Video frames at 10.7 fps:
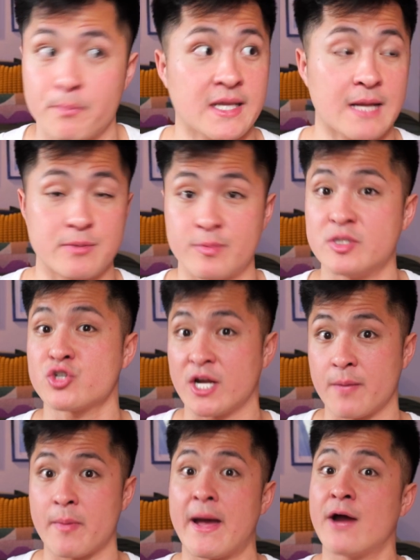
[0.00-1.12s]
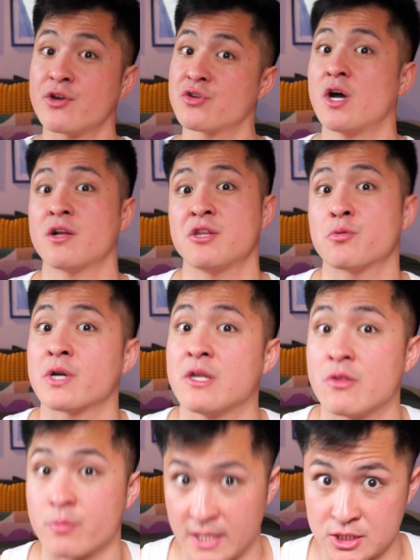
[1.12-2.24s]
being able to be straight up about how you're the ugly one
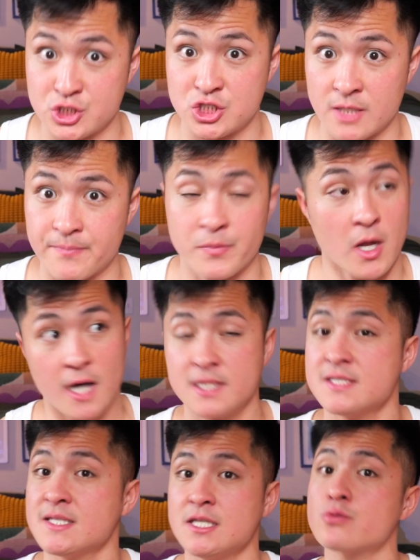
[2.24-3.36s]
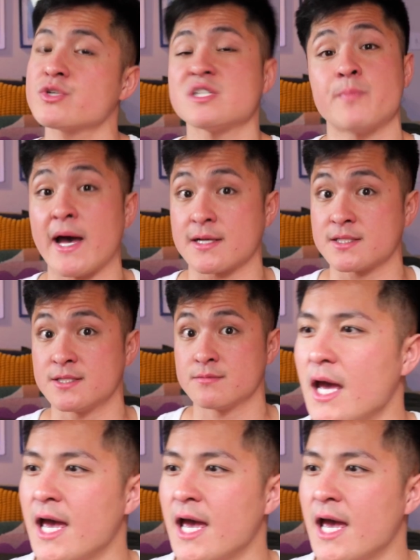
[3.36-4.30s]
in the relationship. Honestly, respect.